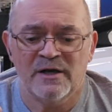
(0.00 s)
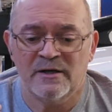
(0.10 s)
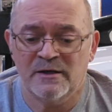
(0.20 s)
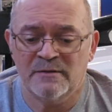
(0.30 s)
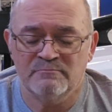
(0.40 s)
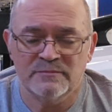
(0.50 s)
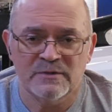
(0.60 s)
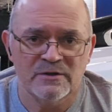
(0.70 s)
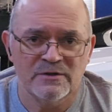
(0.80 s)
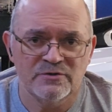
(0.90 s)

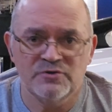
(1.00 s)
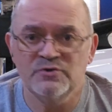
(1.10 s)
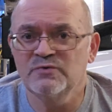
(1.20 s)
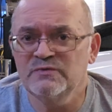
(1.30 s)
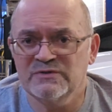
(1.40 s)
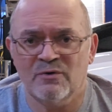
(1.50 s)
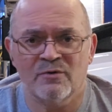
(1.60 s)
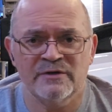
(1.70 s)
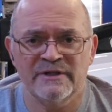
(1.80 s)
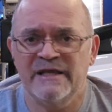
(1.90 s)
2s
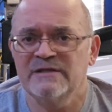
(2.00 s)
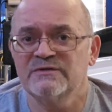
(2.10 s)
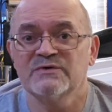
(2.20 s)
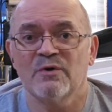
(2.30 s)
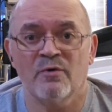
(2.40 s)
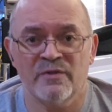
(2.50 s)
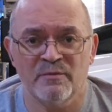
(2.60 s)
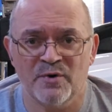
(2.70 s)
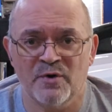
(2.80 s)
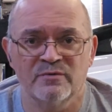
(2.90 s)
or Elites or
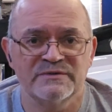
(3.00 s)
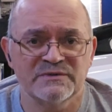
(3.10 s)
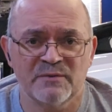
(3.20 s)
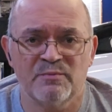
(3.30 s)
the Pros.